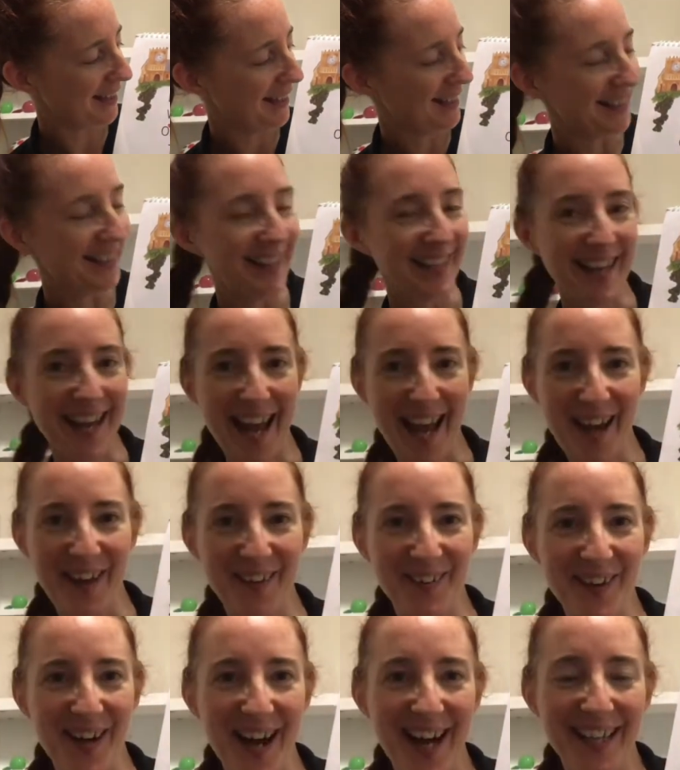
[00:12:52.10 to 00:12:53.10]
Now
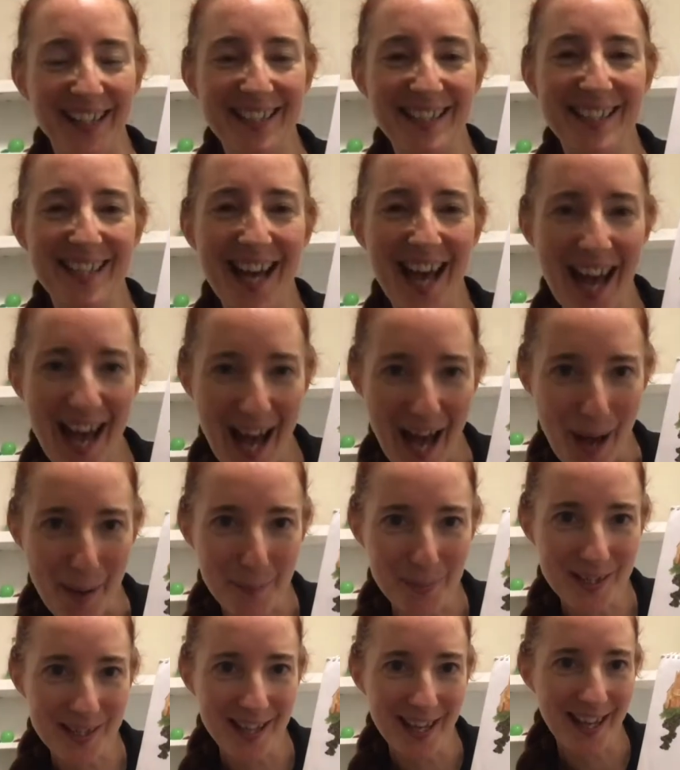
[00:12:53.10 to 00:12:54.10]
I
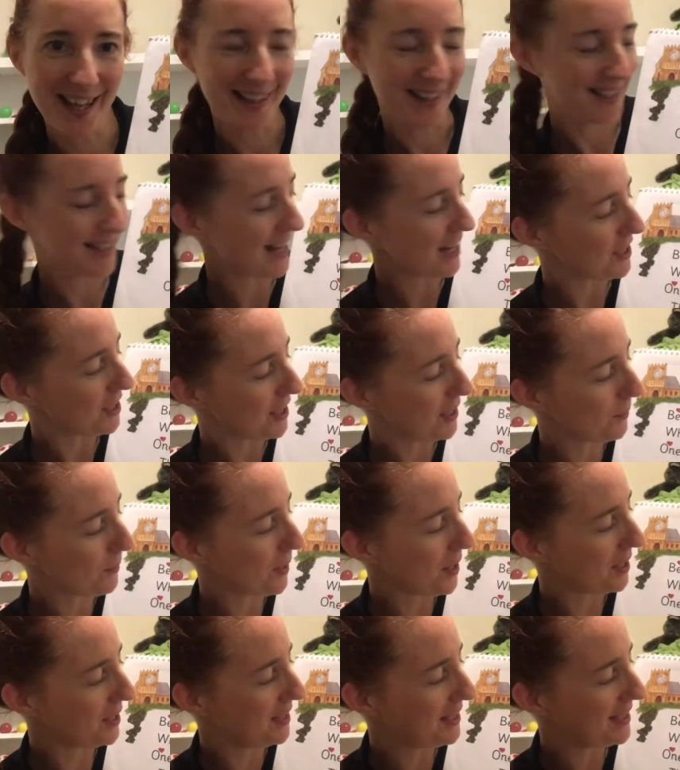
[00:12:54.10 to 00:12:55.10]
tapped, there's actually the
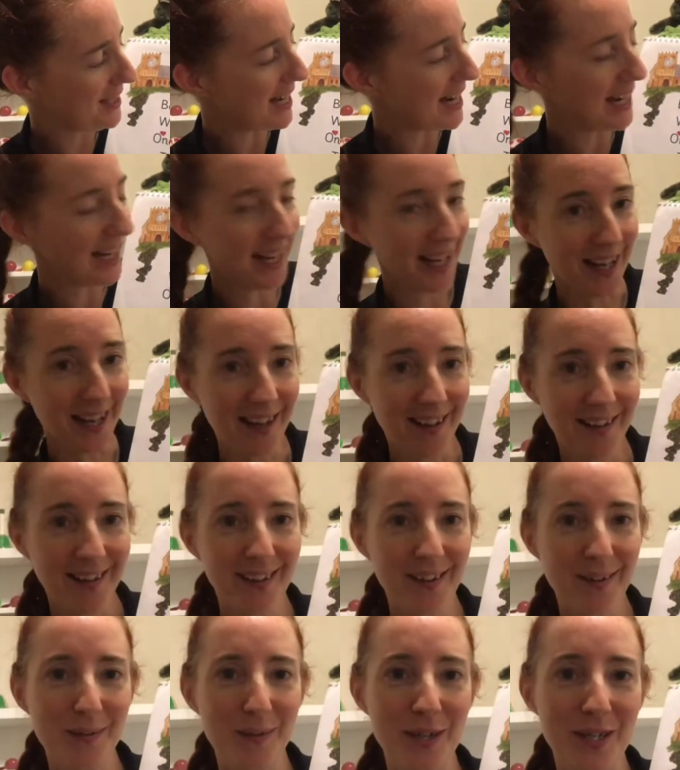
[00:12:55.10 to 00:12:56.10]
word ding,
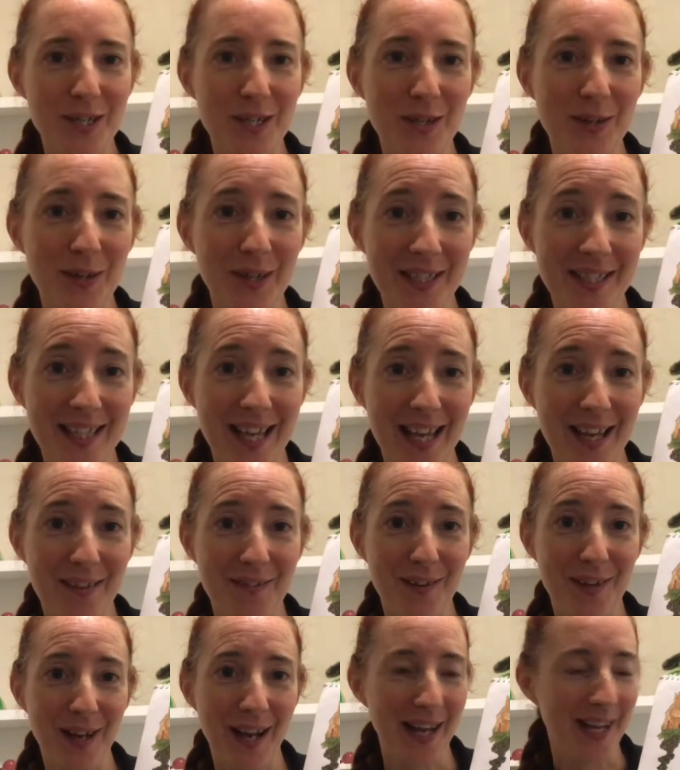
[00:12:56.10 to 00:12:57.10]
which you can say if
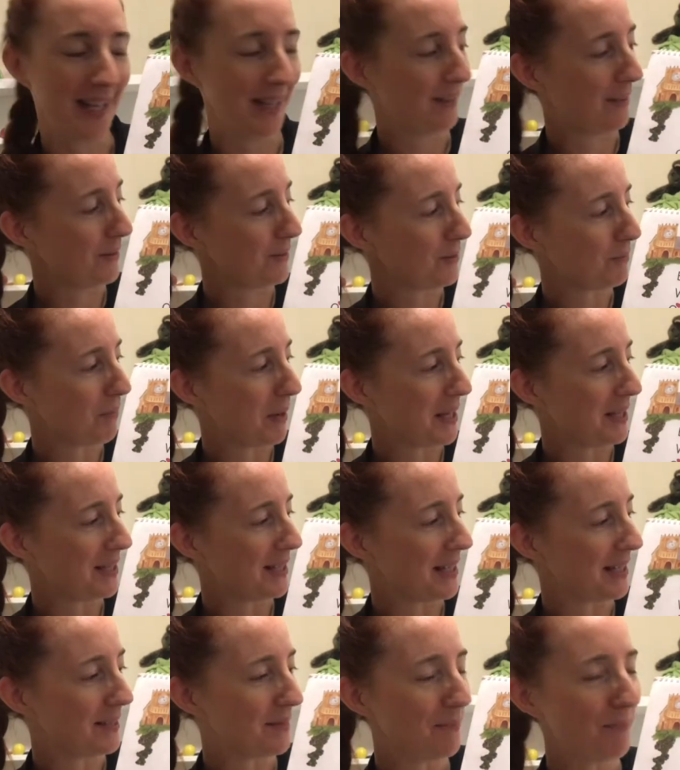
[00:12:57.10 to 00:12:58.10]
you like in those
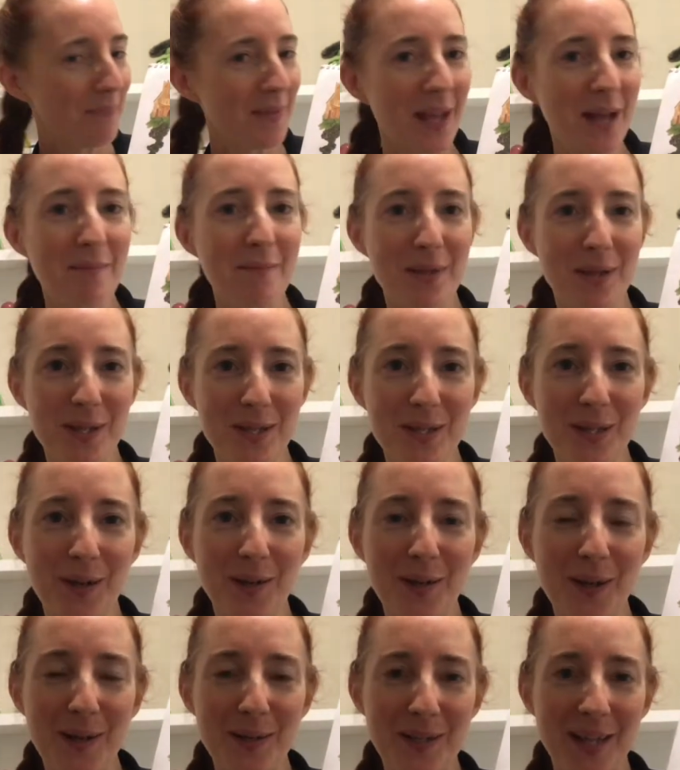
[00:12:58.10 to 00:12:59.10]
spaces, but the song
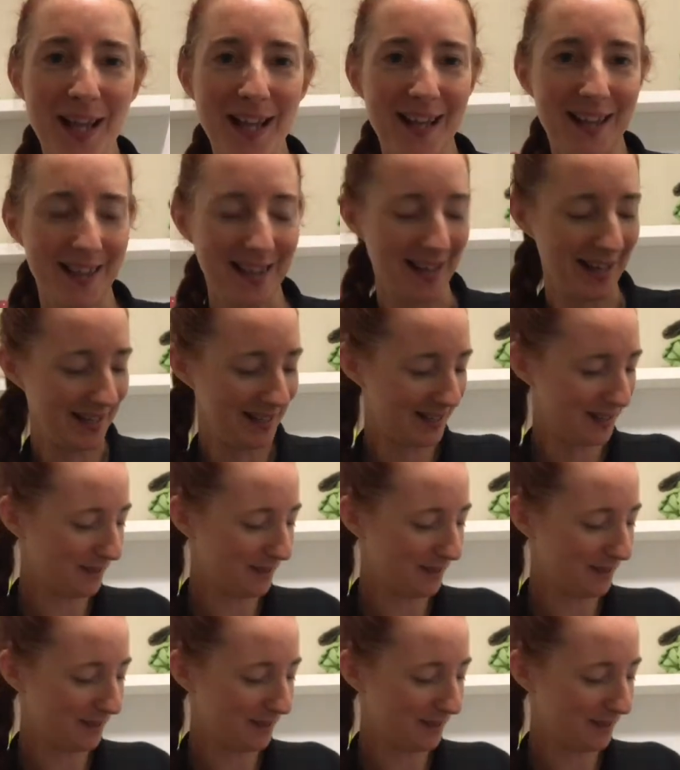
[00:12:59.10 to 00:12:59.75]
goes like this.